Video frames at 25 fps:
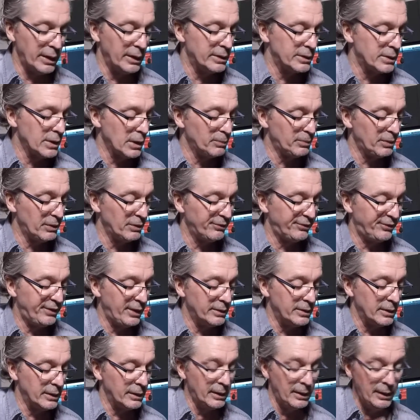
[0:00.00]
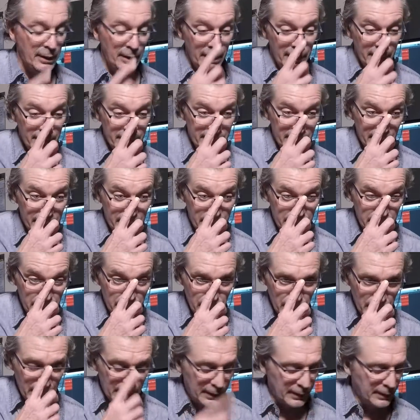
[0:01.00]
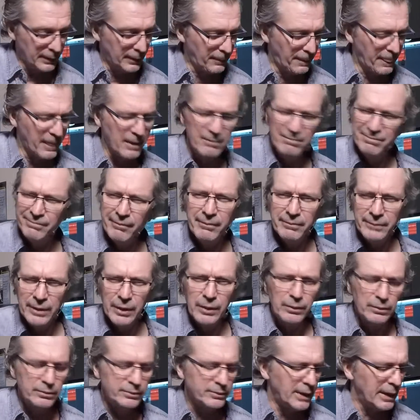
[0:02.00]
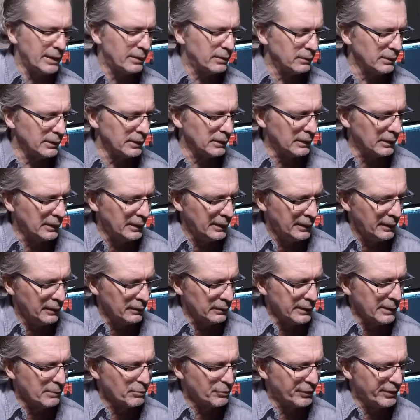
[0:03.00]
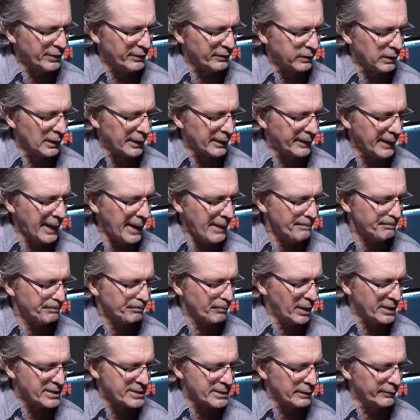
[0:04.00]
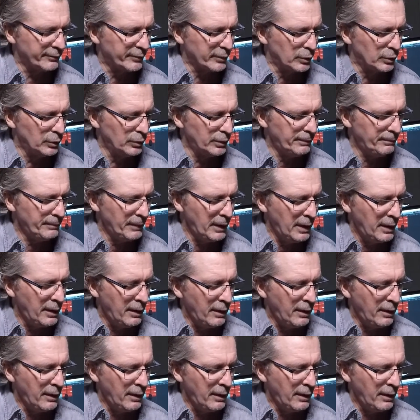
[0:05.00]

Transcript: Guitar players tend to take little liberties like that, myself included.